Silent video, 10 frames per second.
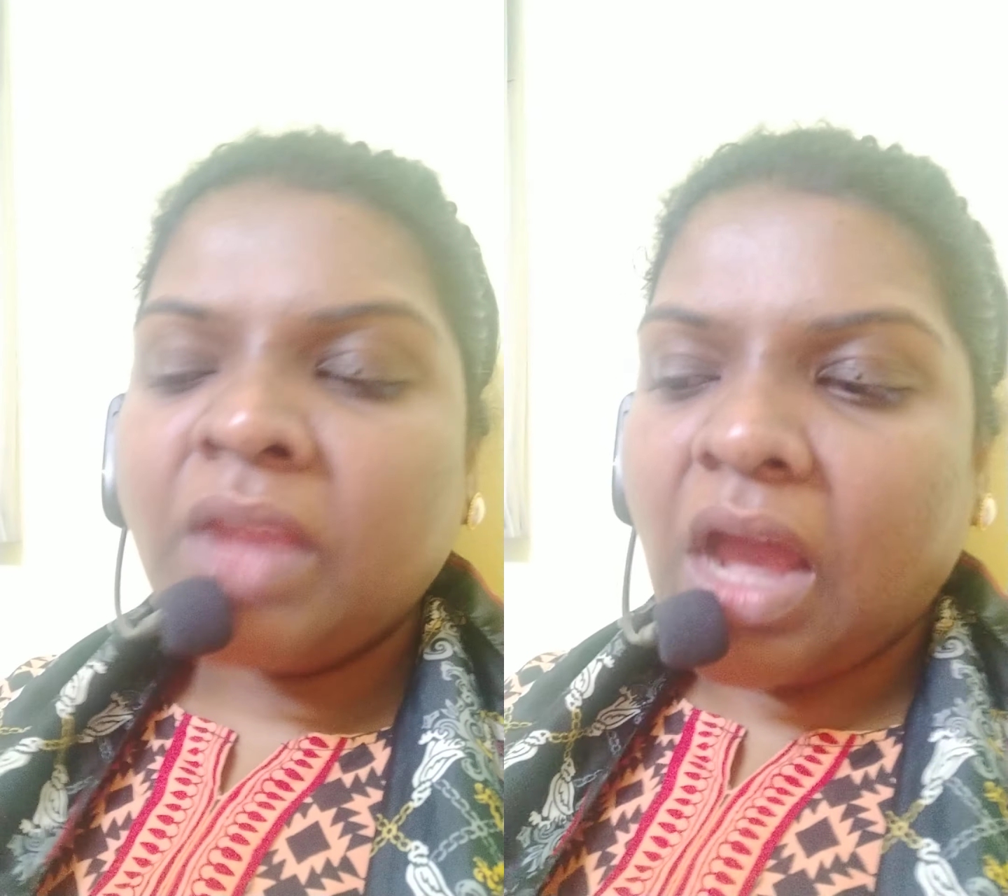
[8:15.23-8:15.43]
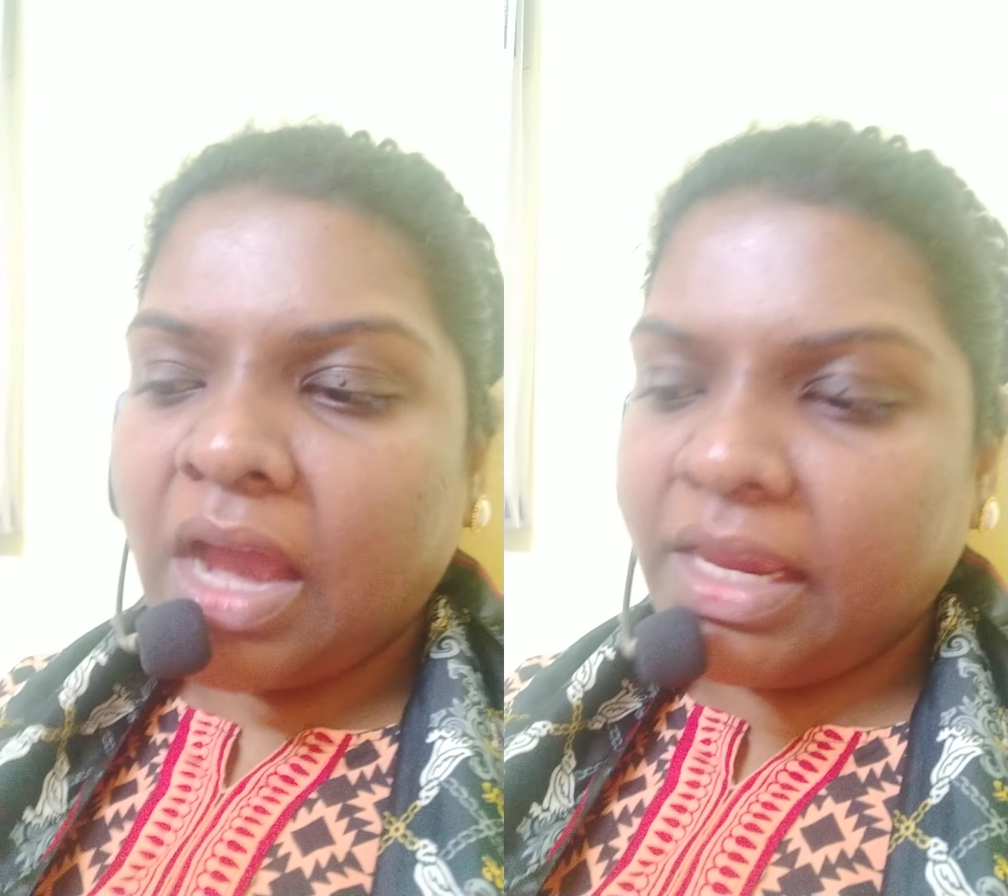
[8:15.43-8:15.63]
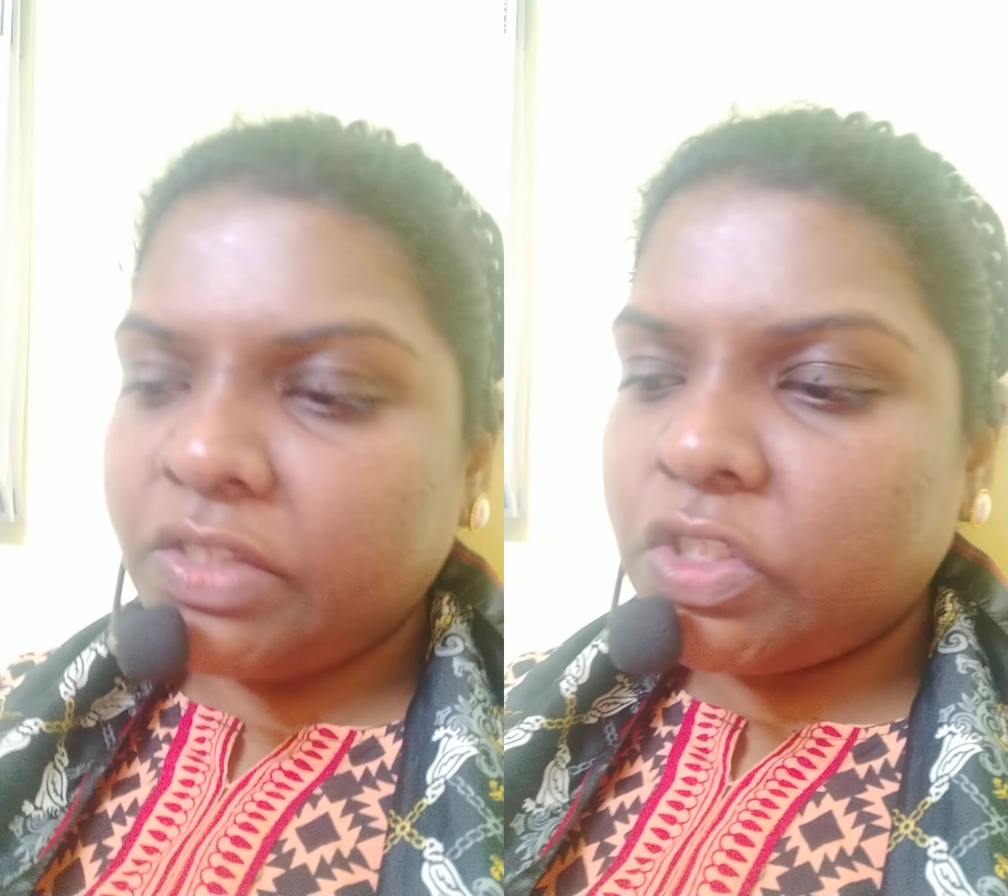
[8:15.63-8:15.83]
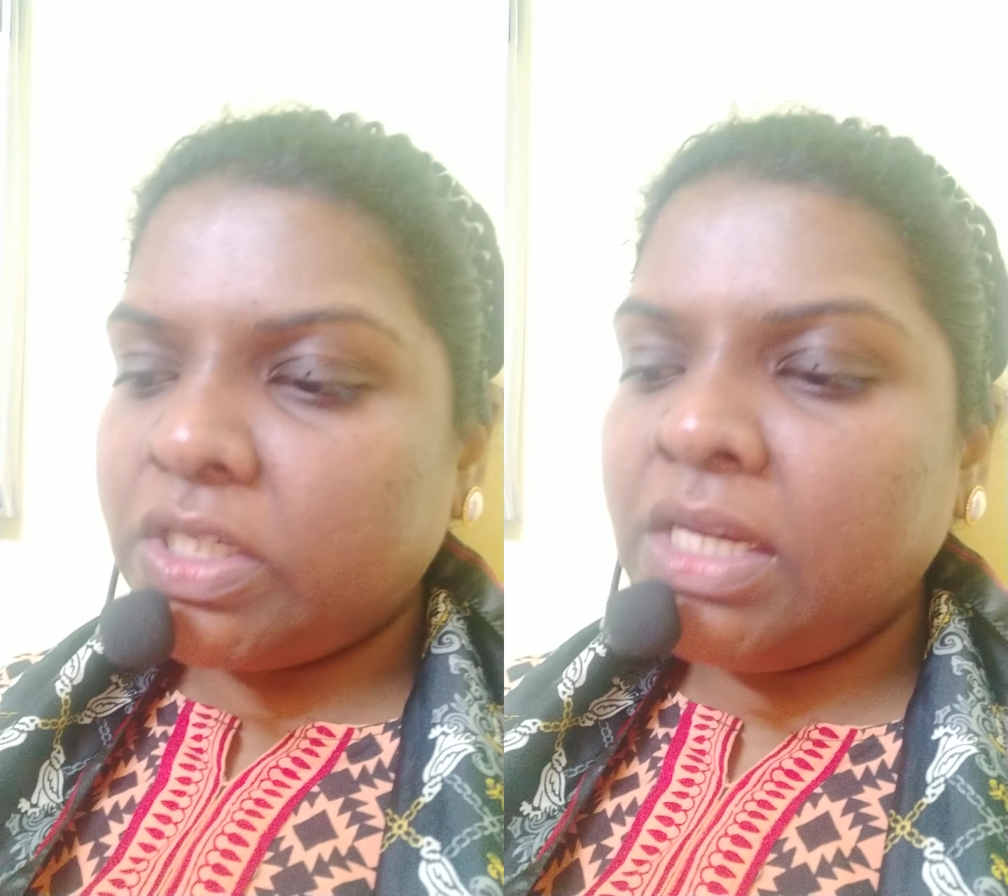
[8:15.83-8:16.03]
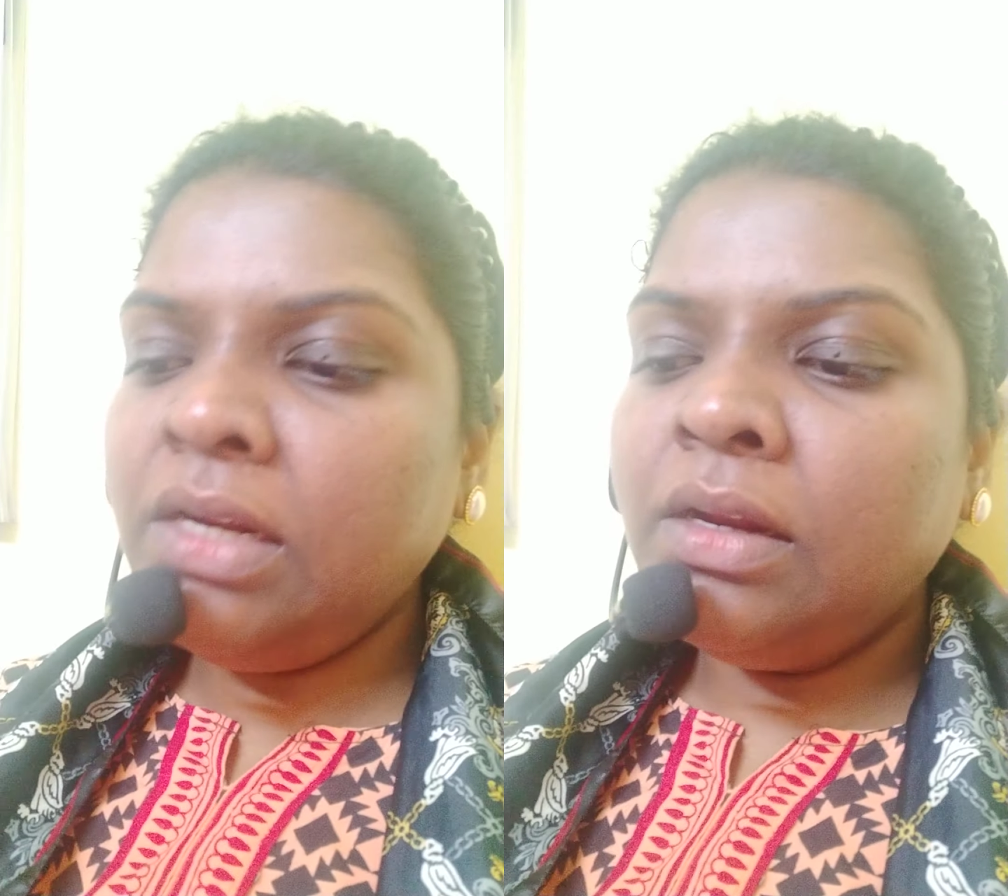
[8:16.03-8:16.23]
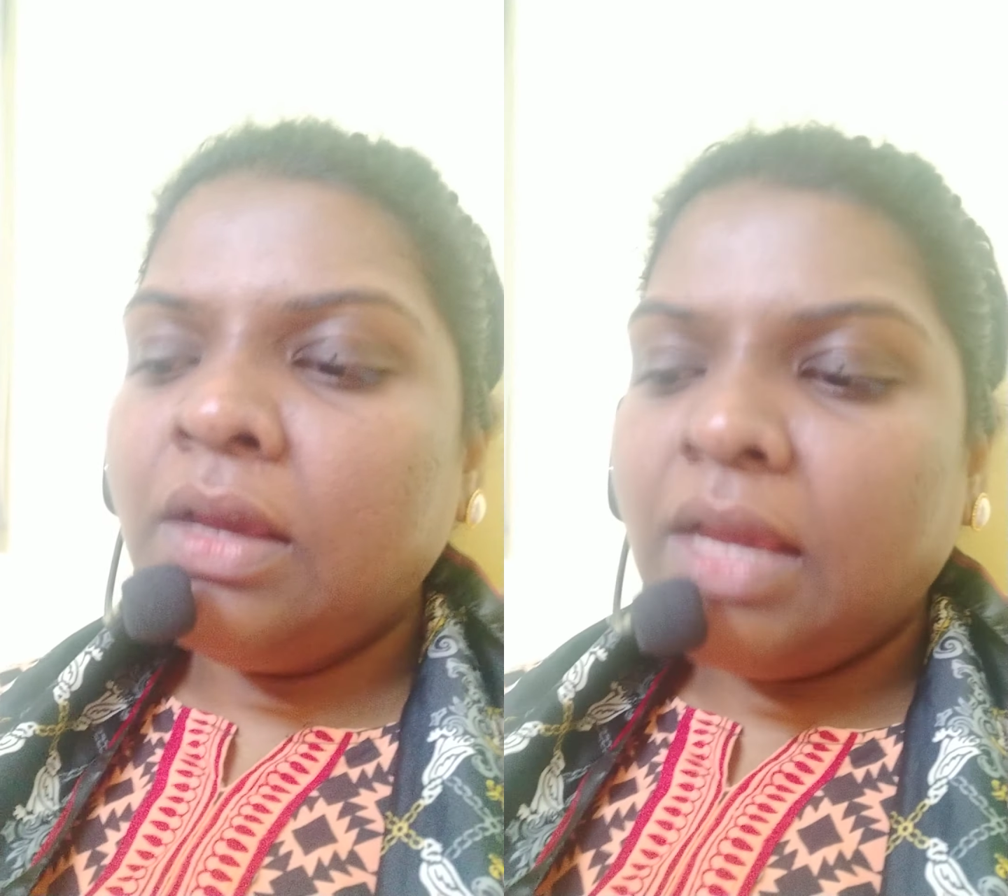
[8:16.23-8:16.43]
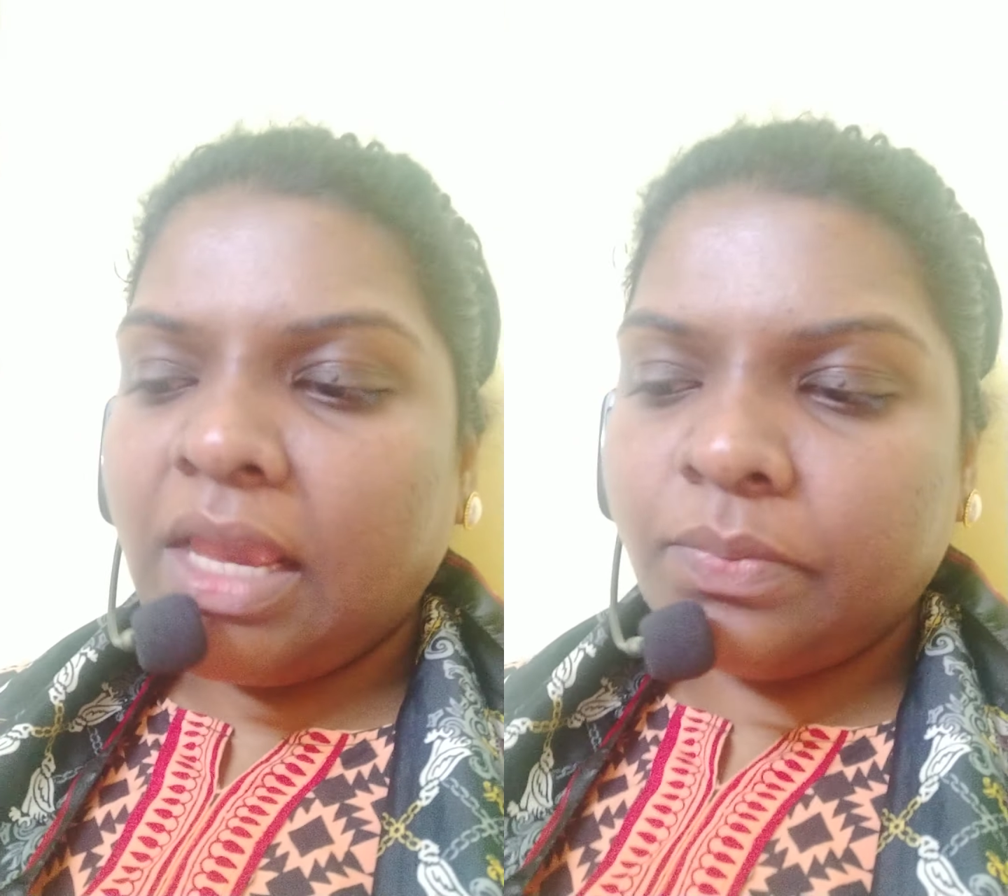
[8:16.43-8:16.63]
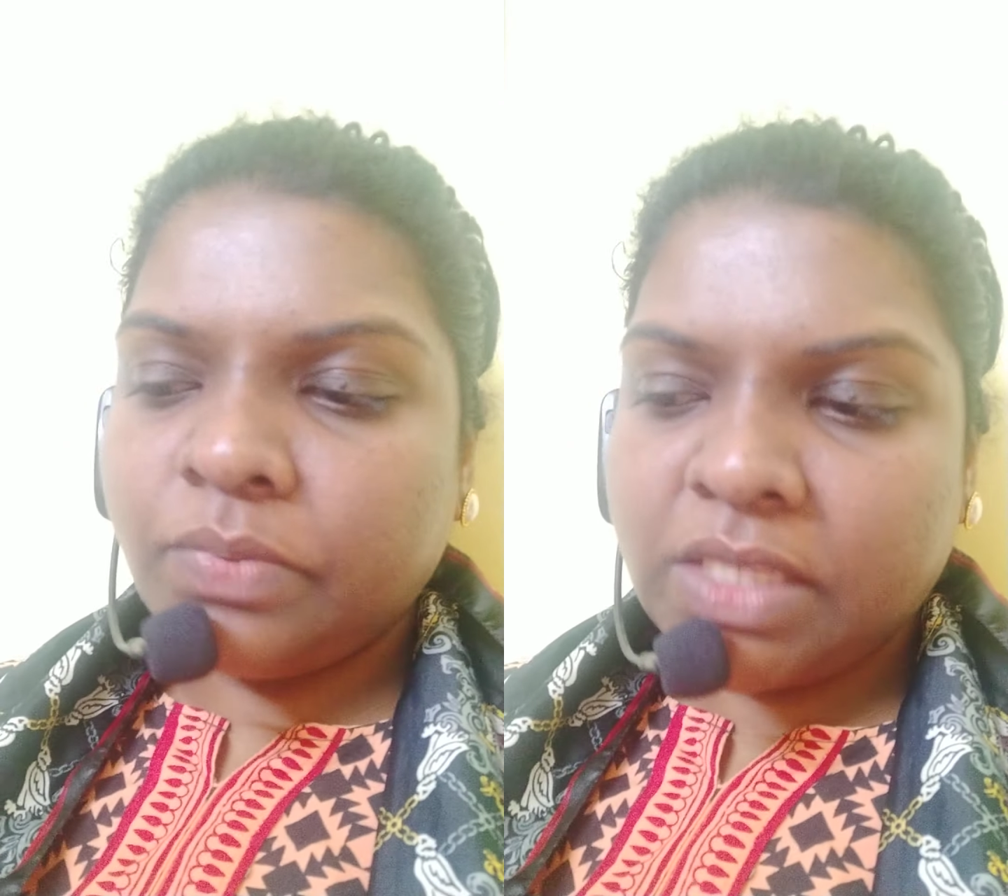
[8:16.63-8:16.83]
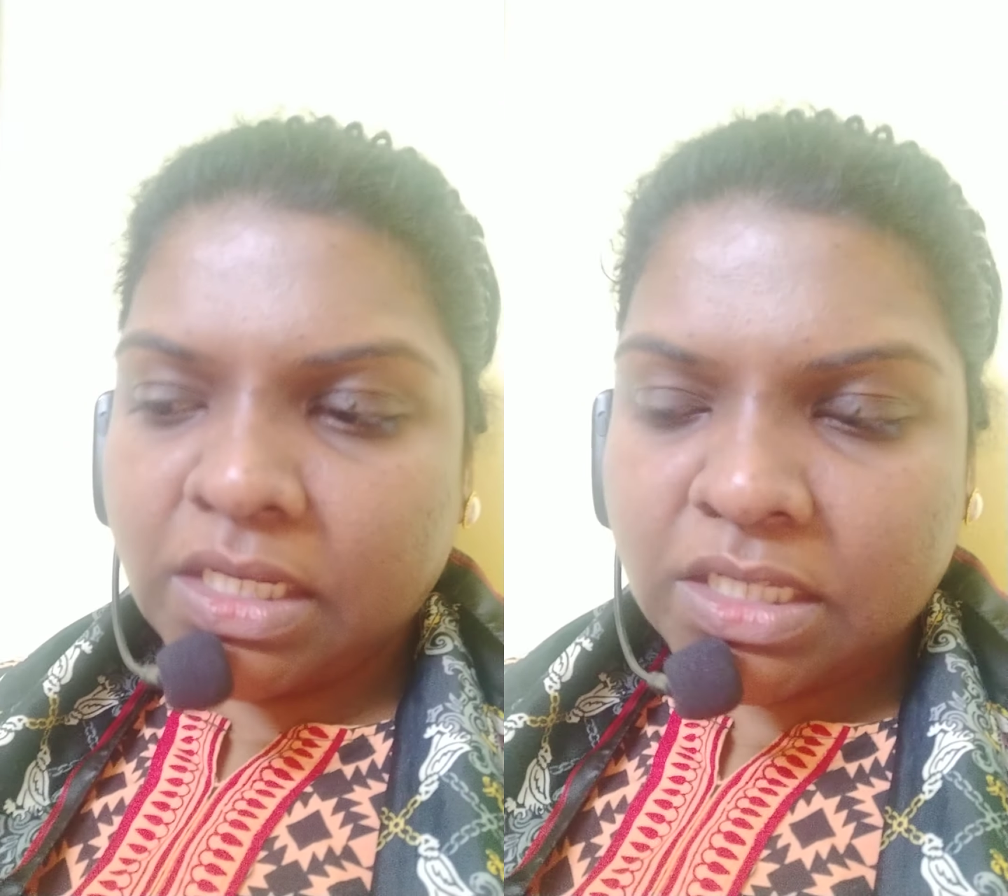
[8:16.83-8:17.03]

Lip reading: hygiene, MCH